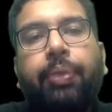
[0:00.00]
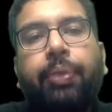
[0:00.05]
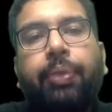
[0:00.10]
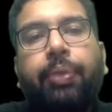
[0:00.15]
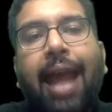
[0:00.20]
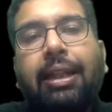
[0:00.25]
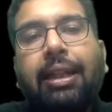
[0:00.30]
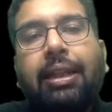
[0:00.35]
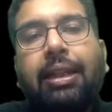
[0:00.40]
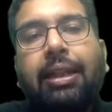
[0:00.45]

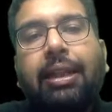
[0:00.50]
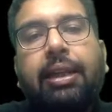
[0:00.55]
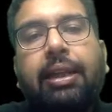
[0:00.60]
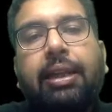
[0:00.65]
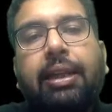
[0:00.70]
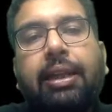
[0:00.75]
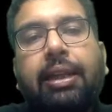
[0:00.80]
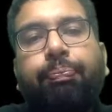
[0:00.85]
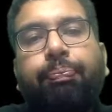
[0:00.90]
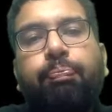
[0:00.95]
And
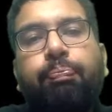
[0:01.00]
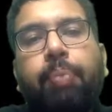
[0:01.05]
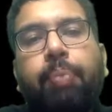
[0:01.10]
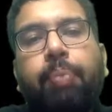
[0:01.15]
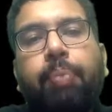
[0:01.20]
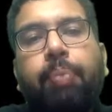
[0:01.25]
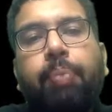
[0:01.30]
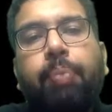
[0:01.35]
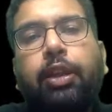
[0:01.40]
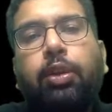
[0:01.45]
see,
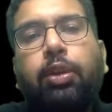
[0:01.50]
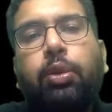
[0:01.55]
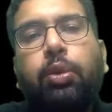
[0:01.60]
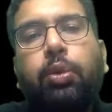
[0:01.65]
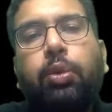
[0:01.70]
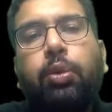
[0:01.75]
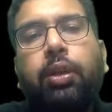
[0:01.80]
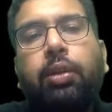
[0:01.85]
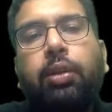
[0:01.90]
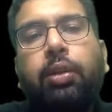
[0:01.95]
many
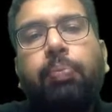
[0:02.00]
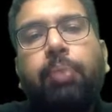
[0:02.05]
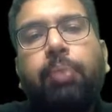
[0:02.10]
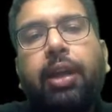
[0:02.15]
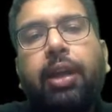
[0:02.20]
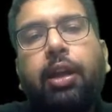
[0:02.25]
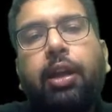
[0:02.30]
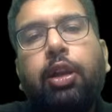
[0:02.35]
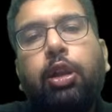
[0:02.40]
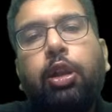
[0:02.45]
students
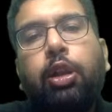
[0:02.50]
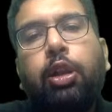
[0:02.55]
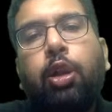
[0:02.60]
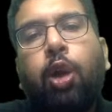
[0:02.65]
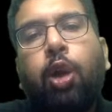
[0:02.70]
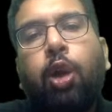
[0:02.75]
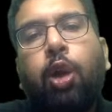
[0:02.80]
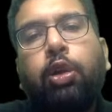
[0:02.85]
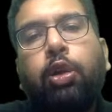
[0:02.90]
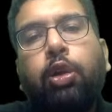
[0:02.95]
make a
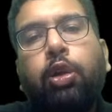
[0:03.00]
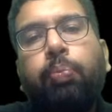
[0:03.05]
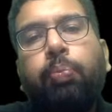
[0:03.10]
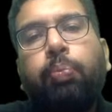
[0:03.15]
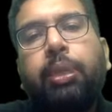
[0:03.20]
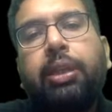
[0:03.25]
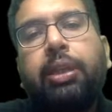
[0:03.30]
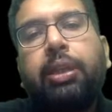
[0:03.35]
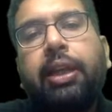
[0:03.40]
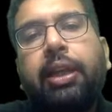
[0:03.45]
lot of
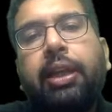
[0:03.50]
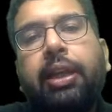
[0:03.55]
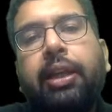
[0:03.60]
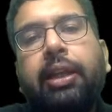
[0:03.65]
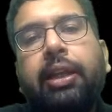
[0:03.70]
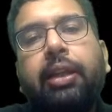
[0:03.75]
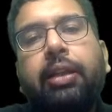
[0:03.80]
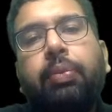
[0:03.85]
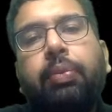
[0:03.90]
mistake in this,